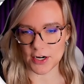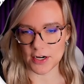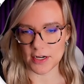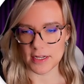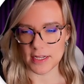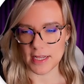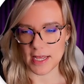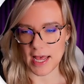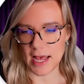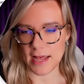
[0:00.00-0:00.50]

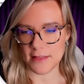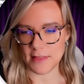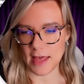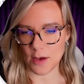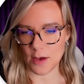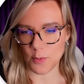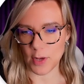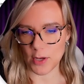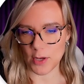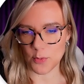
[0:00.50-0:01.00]
And that way
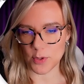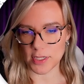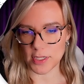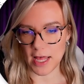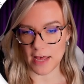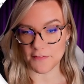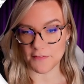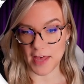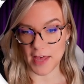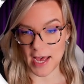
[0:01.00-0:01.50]
we'll have
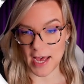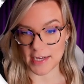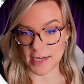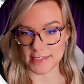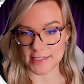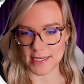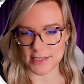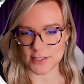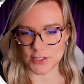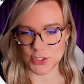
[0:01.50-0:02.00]
access
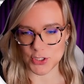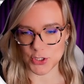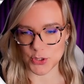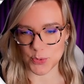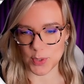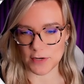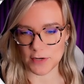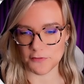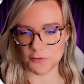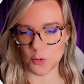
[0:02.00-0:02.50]
to it
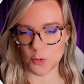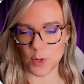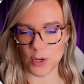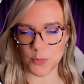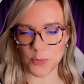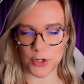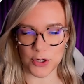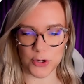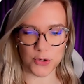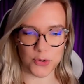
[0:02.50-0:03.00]
for when we are
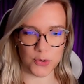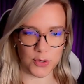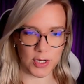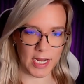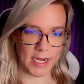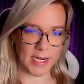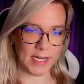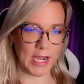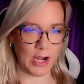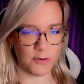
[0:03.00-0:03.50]
creating
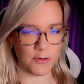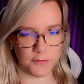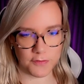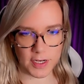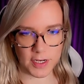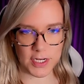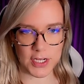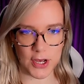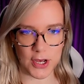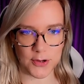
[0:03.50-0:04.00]
our
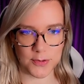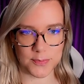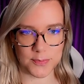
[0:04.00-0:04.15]
video.